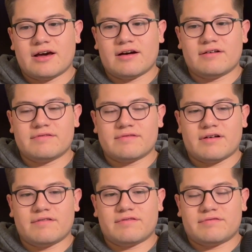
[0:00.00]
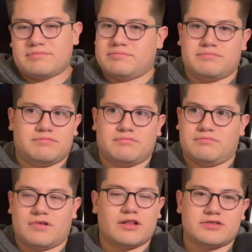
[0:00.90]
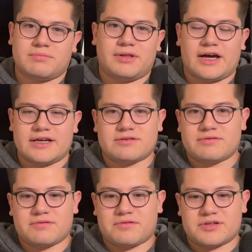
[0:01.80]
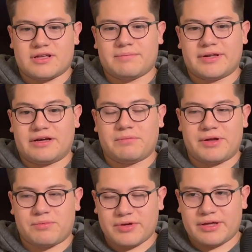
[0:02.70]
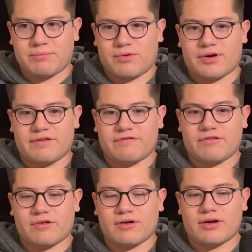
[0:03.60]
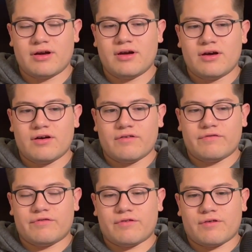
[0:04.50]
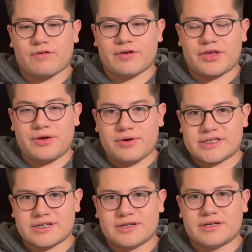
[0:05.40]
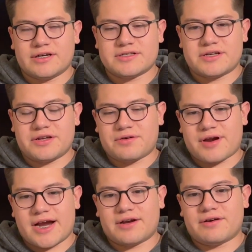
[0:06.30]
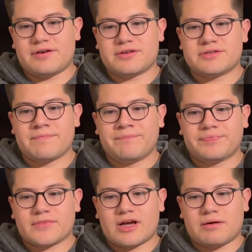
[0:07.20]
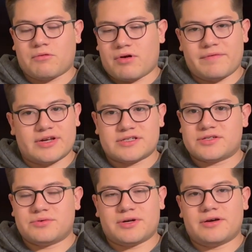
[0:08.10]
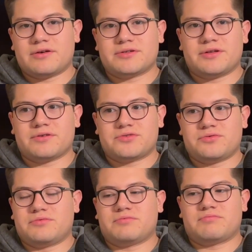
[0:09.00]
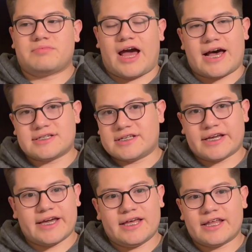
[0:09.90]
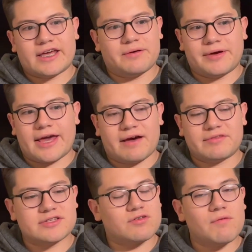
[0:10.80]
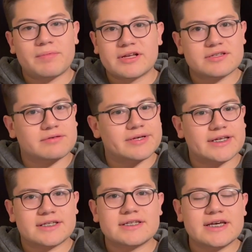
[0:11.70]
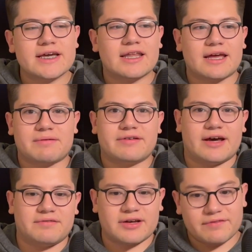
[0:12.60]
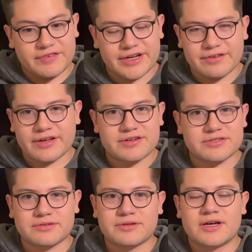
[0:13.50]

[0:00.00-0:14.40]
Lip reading: other supplies or stuff. But it will be really important for you as a new grad nurse, or even as a student nurse, you know, to ask like, hey, like, can we have this open so we can see, and like maybe have like a video there so